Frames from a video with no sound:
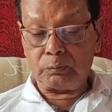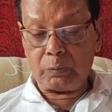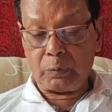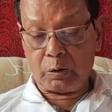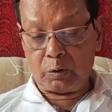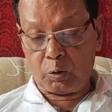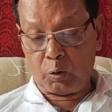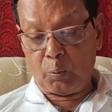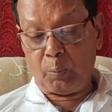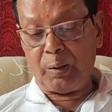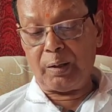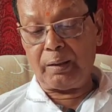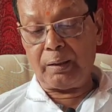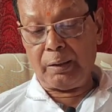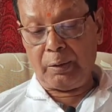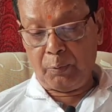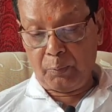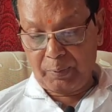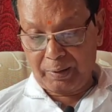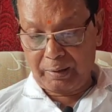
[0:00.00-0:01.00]
Roman
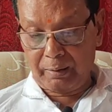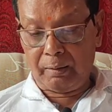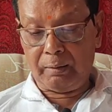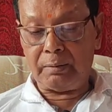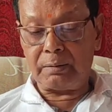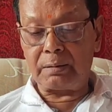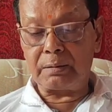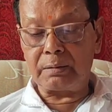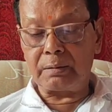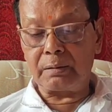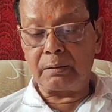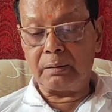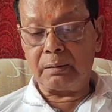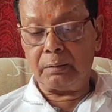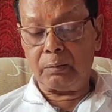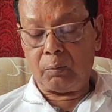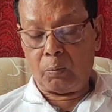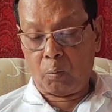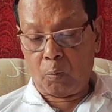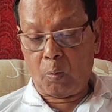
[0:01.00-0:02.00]
numerals
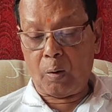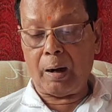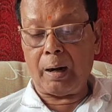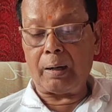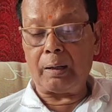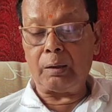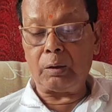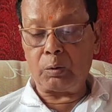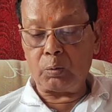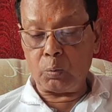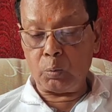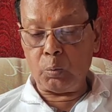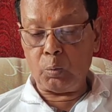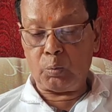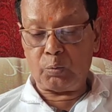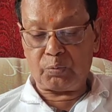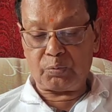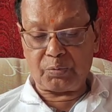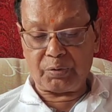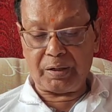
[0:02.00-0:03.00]
1,
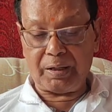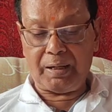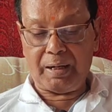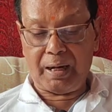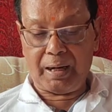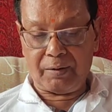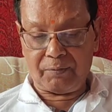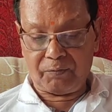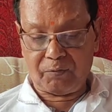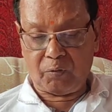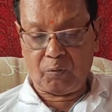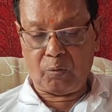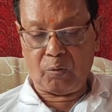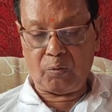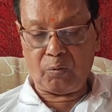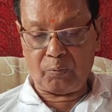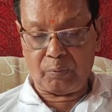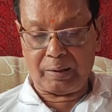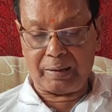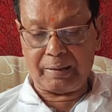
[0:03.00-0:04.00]
2, 3 and
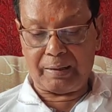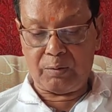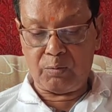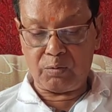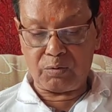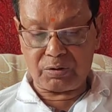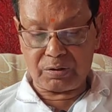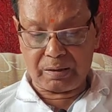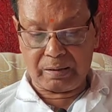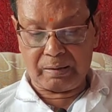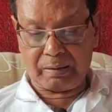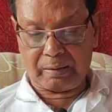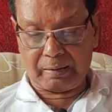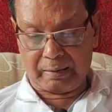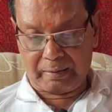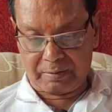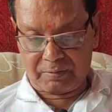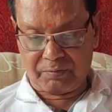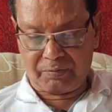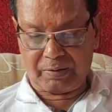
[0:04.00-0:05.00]
4 were used in the
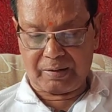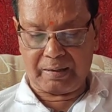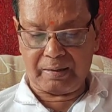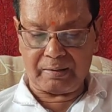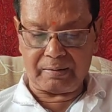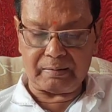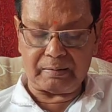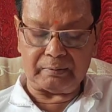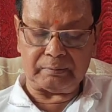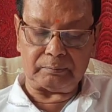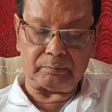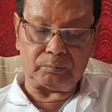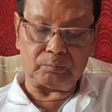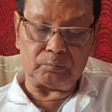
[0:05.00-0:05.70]
classification.